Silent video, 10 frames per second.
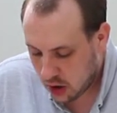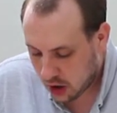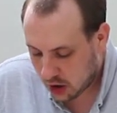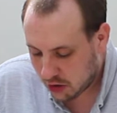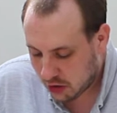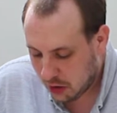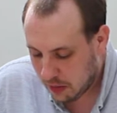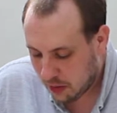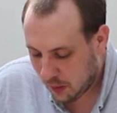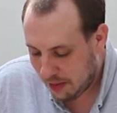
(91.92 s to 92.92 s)

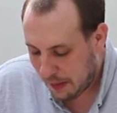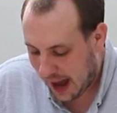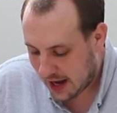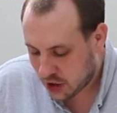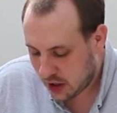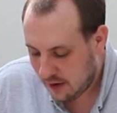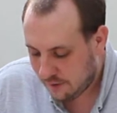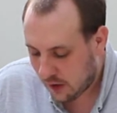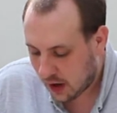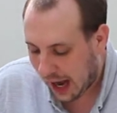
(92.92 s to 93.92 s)
Consumed with passion
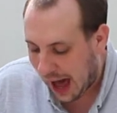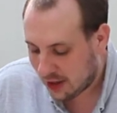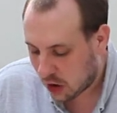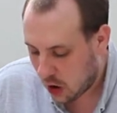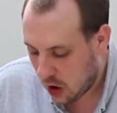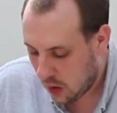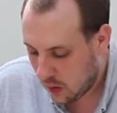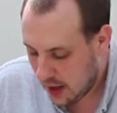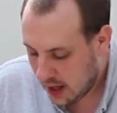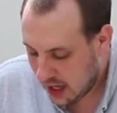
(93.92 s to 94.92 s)
for Callirhoe,